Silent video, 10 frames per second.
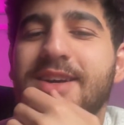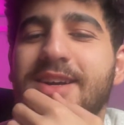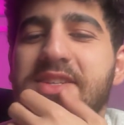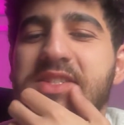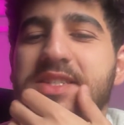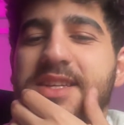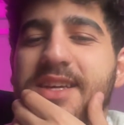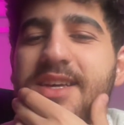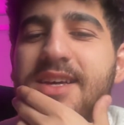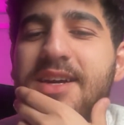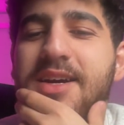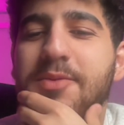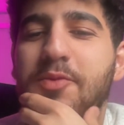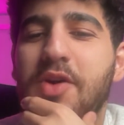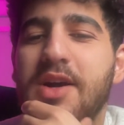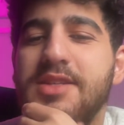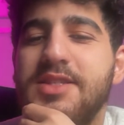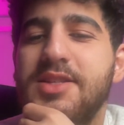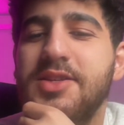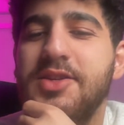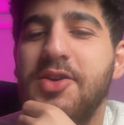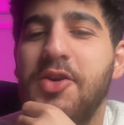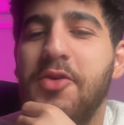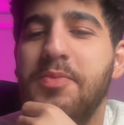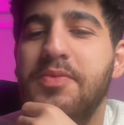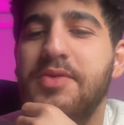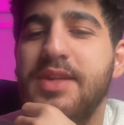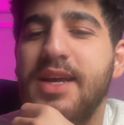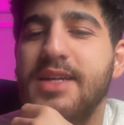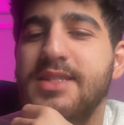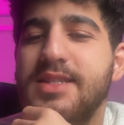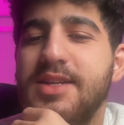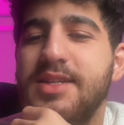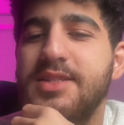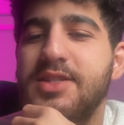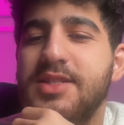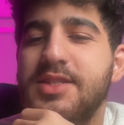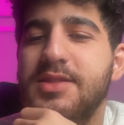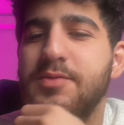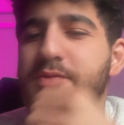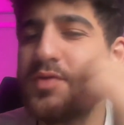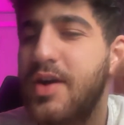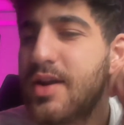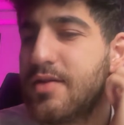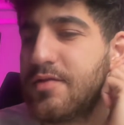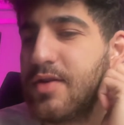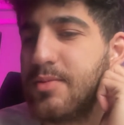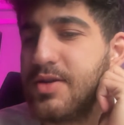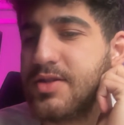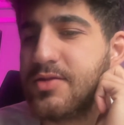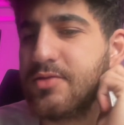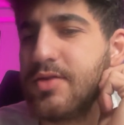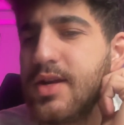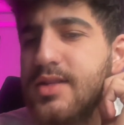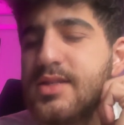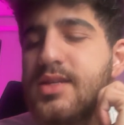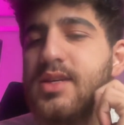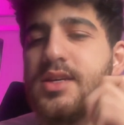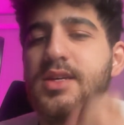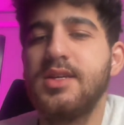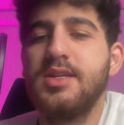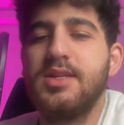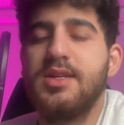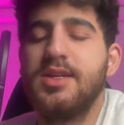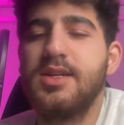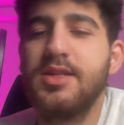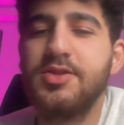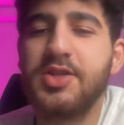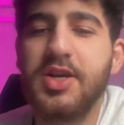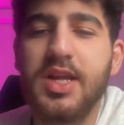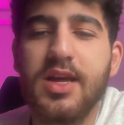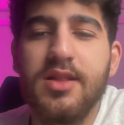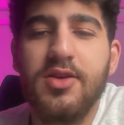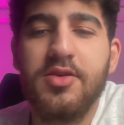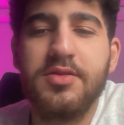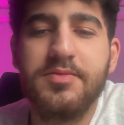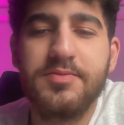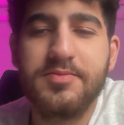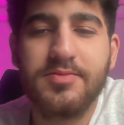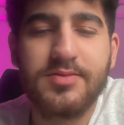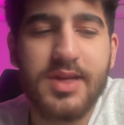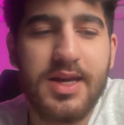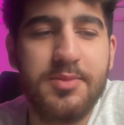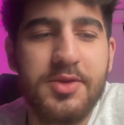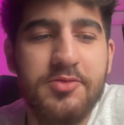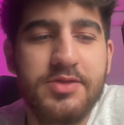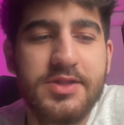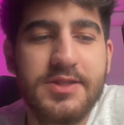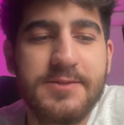I see. Watched? Nope. Yes, there is just one of numbers over, right? Hello, Shan. Hello, Amuse.